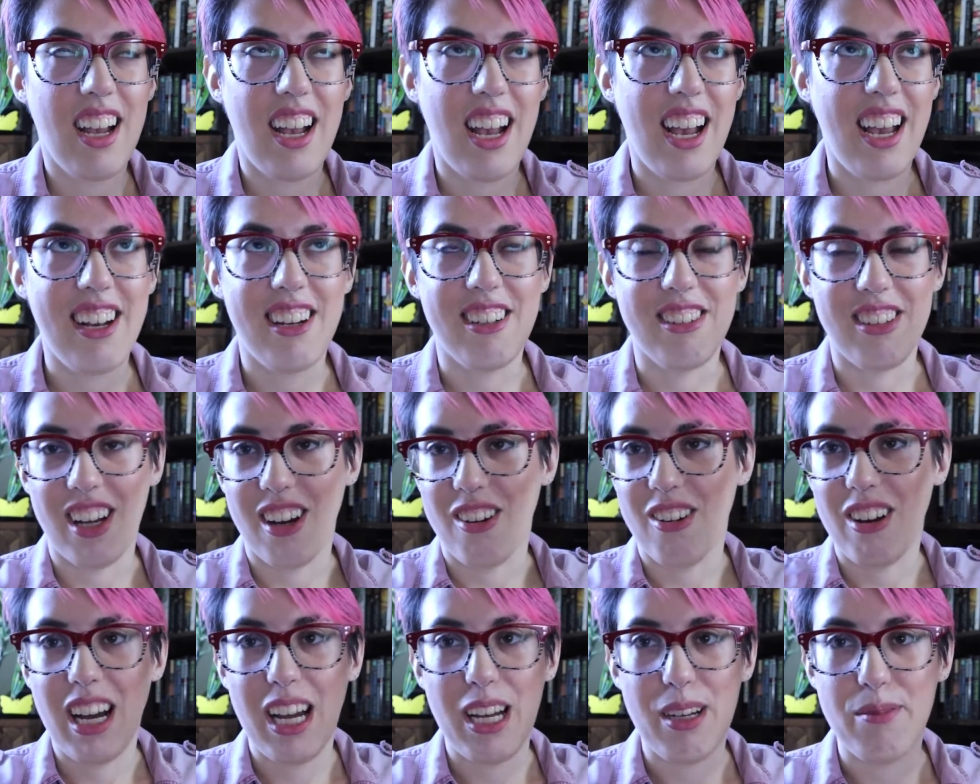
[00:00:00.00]
I don't
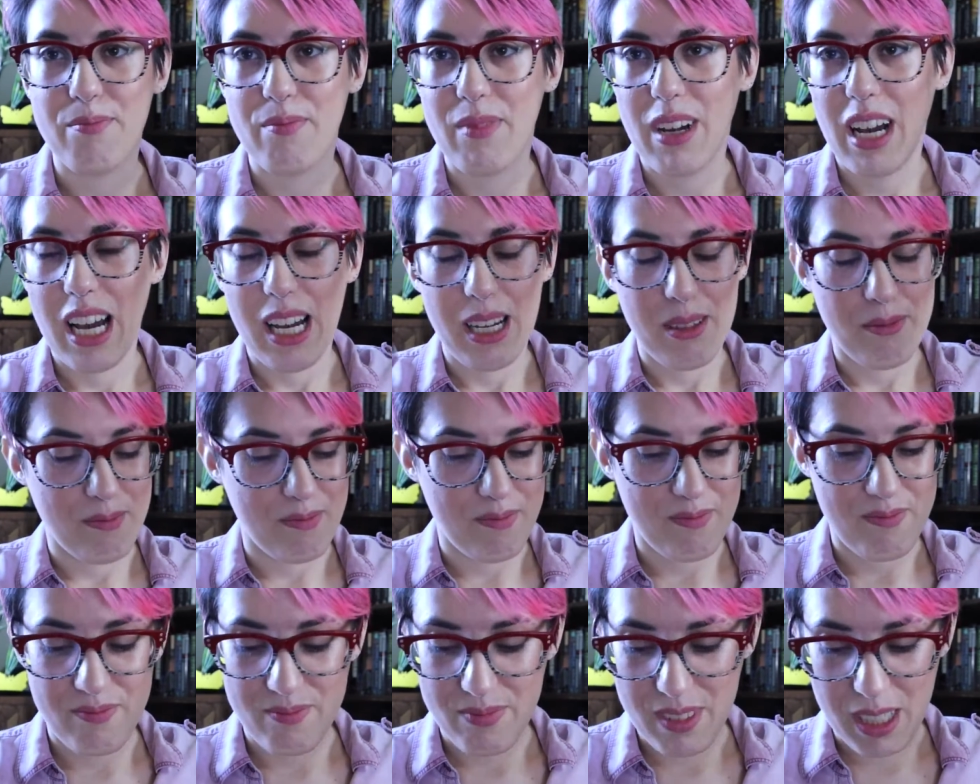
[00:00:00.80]
know. I'm,
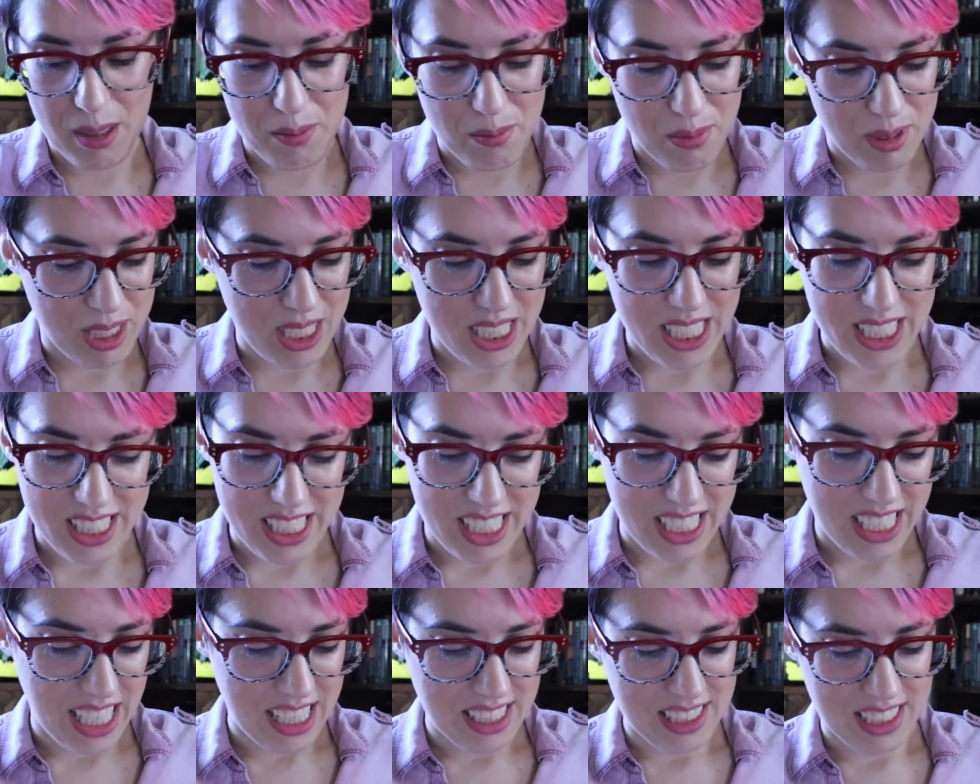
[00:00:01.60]
I'm
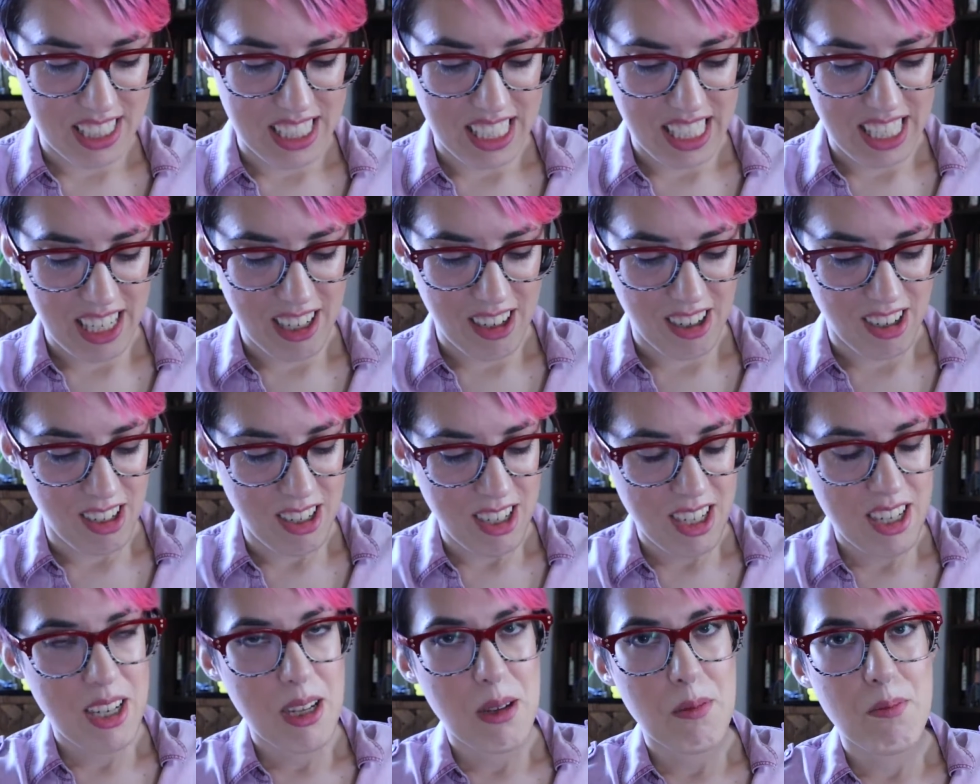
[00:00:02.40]
completely guessing here.
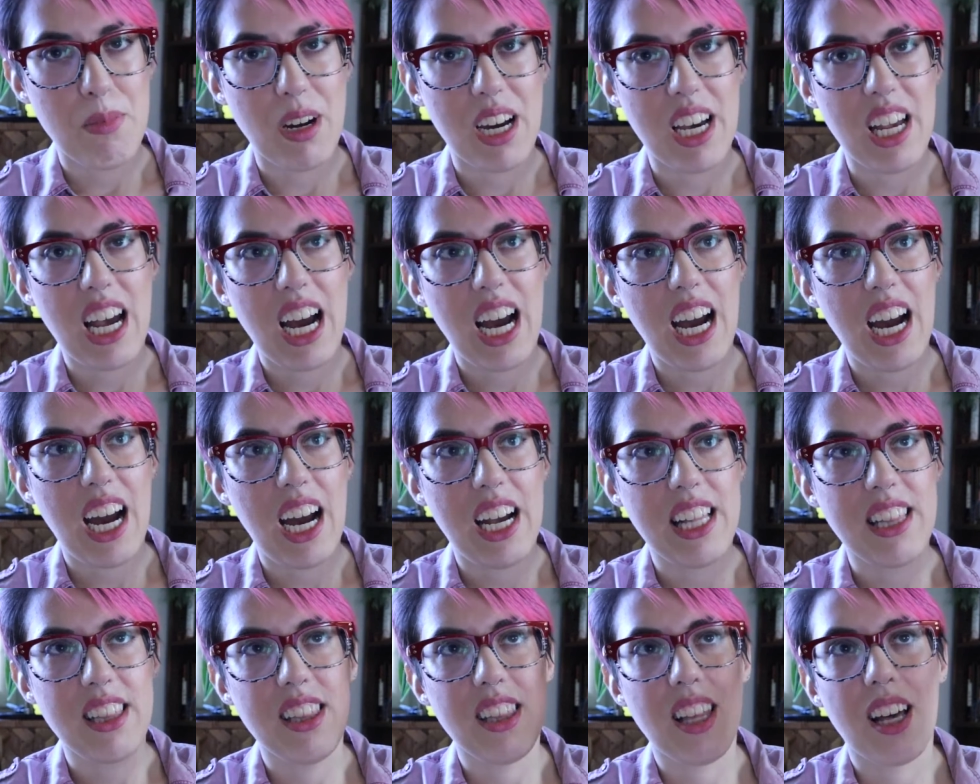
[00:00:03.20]
But
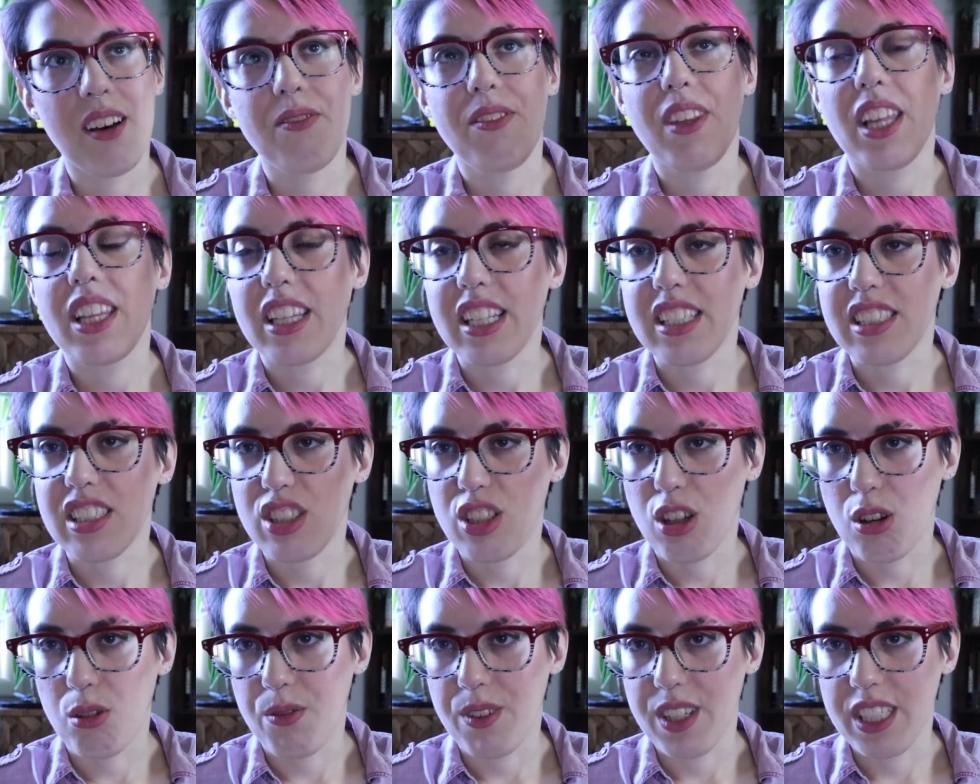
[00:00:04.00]
I love that this
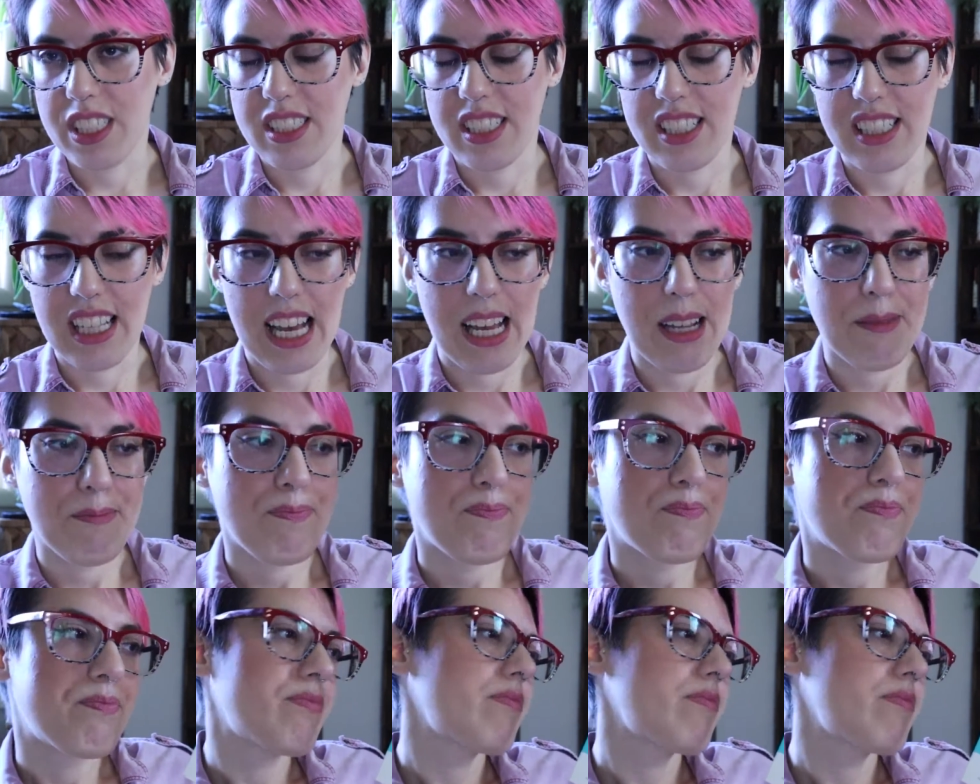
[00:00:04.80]
dove into that.